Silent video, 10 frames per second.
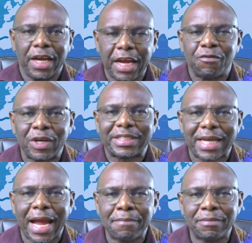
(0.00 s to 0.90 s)
Every
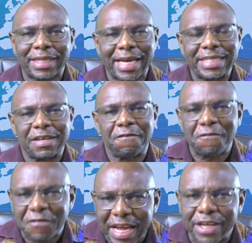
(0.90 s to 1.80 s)
time there is a
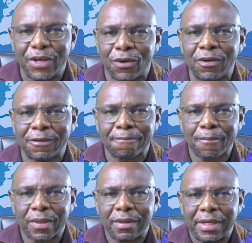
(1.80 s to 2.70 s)
failure,
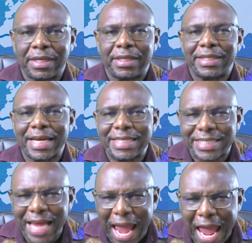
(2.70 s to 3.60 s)
there
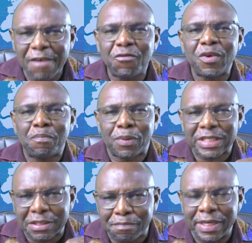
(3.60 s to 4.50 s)
is every
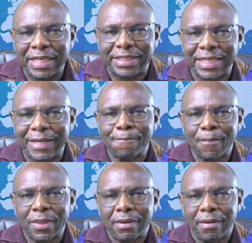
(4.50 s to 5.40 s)
possibility
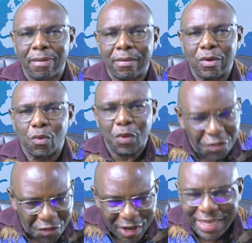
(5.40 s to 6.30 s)

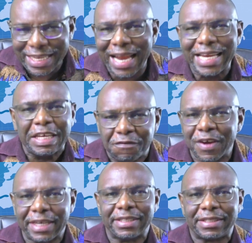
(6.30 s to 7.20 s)
within that
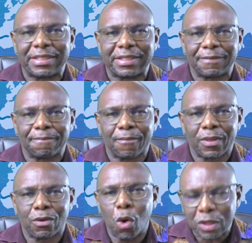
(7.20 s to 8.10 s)
event
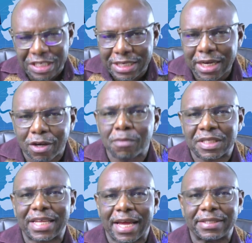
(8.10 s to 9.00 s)
or
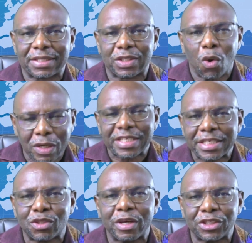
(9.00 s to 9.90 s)
circumstance or
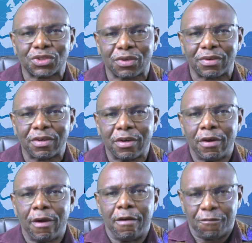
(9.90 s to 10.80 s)
situation
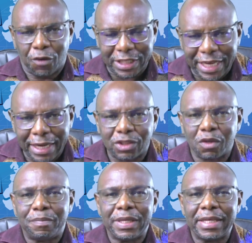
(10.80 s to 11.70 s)
for there
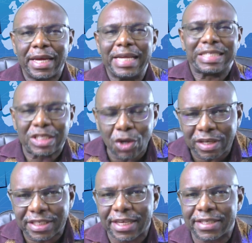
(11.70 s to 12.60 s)
to be a
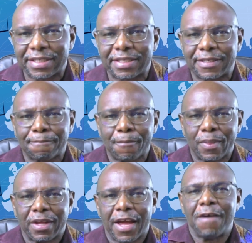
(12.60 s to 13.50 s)
success,
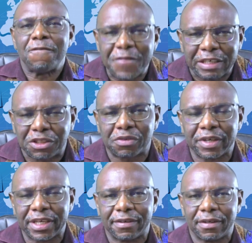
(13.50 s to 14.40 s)
a
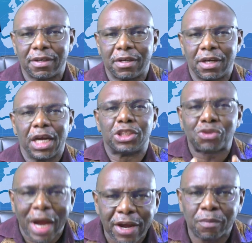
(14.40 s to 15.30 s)
victory, a
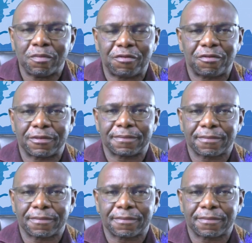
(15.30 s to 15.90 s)
triumph.